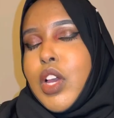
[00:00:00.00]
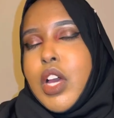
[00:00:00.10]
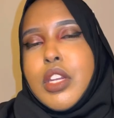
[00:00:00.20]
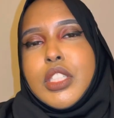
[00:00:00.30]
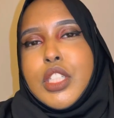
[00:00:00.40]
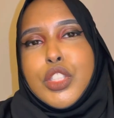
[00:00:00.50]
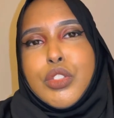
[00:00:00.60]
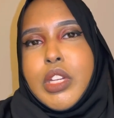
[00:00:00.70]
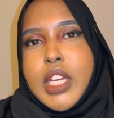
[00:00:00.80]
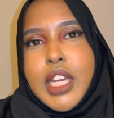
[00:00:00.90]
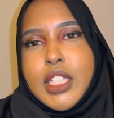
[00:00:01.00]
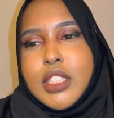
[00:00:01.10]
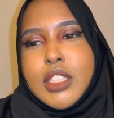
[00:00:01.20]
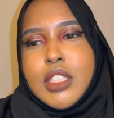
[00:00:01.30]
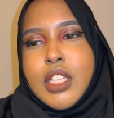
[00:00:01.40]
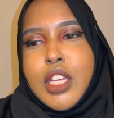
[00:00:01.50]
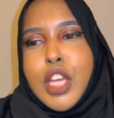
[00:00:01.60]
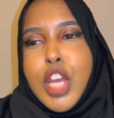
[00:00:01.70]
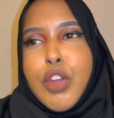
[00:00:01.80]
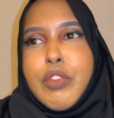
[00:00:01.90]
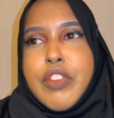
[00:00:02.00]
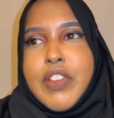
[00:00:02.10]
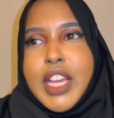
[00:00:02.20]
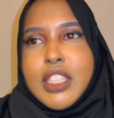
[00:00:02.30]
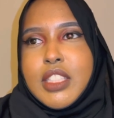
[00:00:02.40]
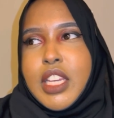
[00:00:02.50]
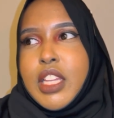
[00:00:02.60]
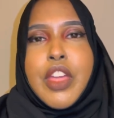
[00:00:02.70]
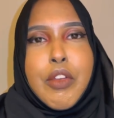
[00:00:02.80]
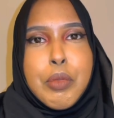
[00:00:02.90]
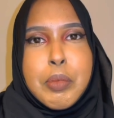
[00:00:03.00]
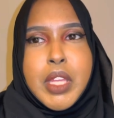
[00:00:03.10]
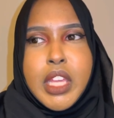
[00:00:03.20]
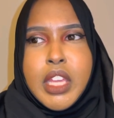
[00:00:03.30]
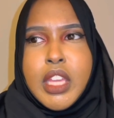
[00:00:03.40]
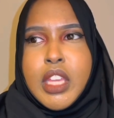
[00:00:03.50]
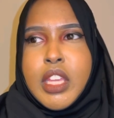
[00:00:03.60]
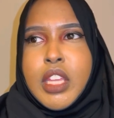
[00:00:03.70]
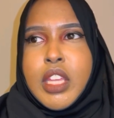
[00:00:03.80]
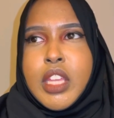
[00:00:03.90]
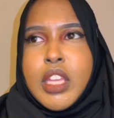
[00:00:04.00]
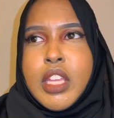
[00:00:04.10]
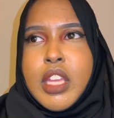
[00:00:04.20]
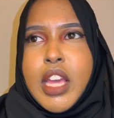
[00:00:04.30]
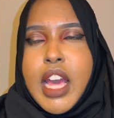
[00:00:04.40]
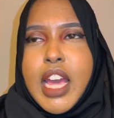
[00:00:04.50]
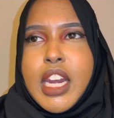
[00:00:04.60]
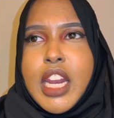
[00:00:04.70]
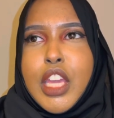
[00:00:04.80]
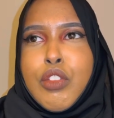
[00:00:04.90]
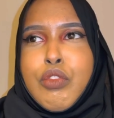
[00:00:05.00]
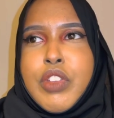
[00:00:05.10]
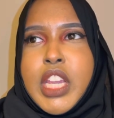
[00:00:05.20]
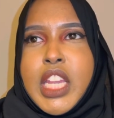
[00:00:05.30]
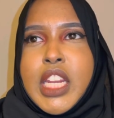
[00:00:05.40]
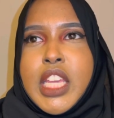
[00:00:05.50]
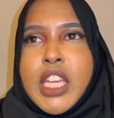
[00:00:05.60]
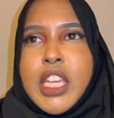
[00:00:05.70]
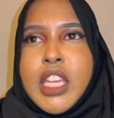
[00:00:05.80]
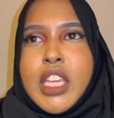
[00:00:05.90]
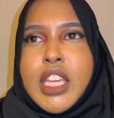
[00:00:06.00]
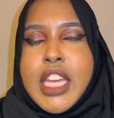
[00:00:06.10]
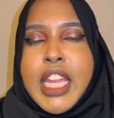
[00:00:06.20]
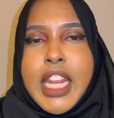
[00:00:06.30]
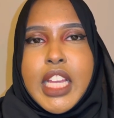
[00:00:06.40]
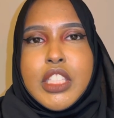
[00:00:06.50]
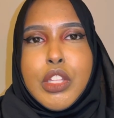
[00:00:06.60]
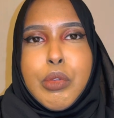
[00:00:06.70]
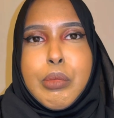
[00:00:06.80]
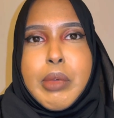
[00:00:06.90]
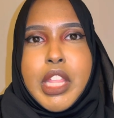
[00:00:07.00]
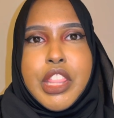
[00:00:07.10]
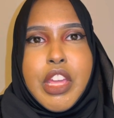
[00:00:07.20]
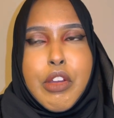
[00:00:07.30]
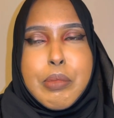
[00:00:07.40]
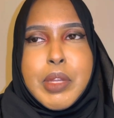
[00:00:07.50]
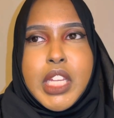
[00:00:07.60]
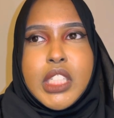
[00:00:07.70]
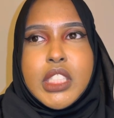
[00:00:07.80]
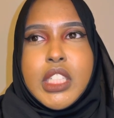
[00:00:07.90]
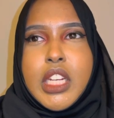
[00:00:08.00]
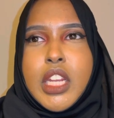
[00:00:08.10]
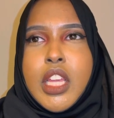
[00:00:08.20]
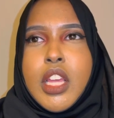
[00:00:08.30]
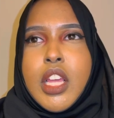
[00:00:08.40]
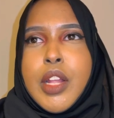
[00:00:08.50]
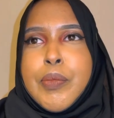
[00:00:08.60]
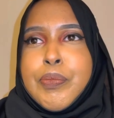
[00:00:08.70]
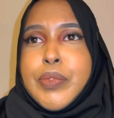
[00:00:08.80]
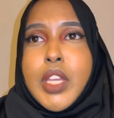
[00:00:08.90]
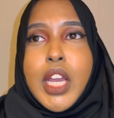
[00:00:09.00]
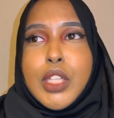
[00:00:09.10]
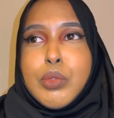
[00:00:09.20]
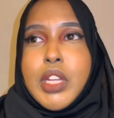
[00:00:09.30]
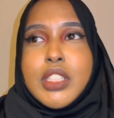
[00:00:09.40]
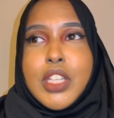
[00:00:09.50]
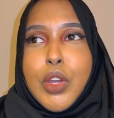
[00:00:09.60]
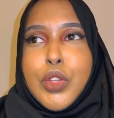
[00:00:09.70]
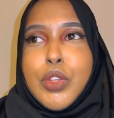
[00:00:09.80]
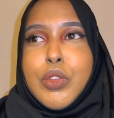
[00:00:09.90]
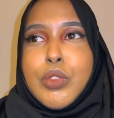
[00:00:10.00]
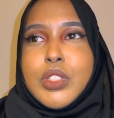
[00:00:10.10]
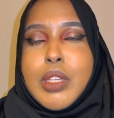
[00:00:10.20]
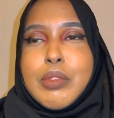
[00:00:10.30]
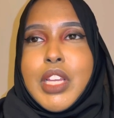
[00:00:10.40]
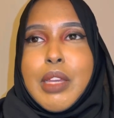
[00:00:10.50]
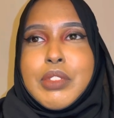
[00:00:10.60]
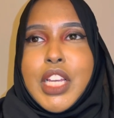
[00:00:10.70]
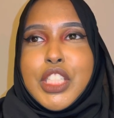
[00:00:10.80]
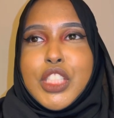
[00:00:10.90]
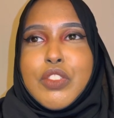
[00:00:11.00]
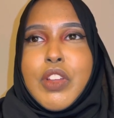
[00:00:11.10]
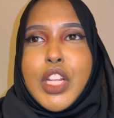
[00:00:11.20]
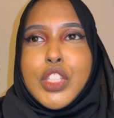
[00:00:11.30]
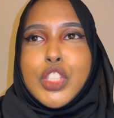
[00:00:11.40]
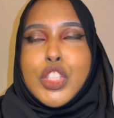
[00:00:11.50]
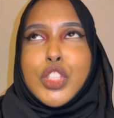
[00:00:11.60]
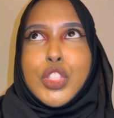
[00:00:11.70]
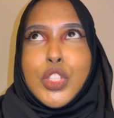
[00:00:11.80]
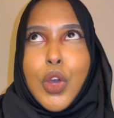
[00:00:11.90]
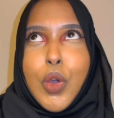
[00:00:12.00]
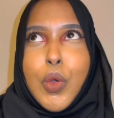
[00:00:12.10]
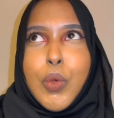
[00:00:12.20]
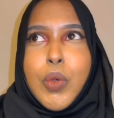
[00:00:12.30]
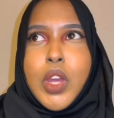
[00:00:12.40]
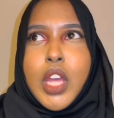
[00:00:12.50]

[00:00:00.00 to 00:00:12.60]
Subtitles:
Honestly and truly, guys, reflecting, therapy, and like really connecting with my therapist. And guys, when I tell you, sometimes I just felt so